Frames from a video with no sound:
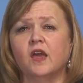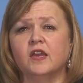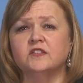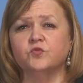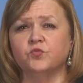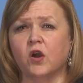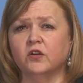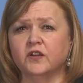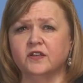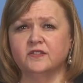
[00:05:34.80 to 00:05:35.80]
is it wrong
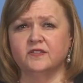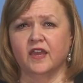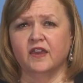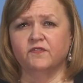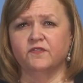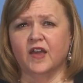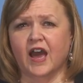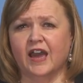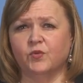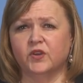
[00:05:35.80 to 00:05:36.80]
or unsafe that
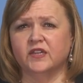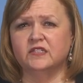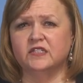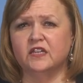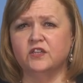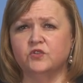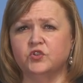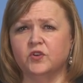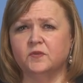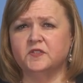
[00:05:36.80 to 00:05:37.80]
I will continue
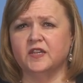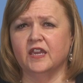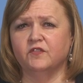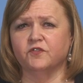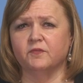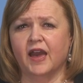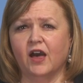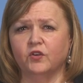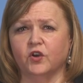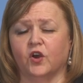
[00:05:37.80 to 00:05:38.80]
to abstain from
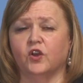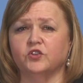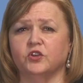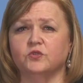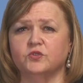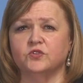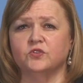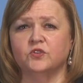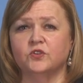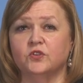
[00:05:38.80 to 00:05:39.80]
alcohol use?
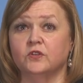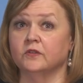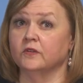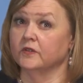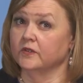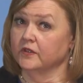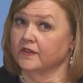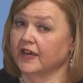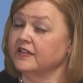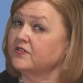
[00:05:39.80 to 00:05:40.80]

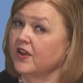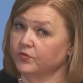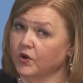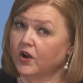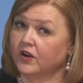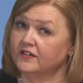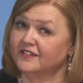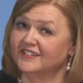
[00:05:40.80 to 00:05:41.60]
That is not wrong,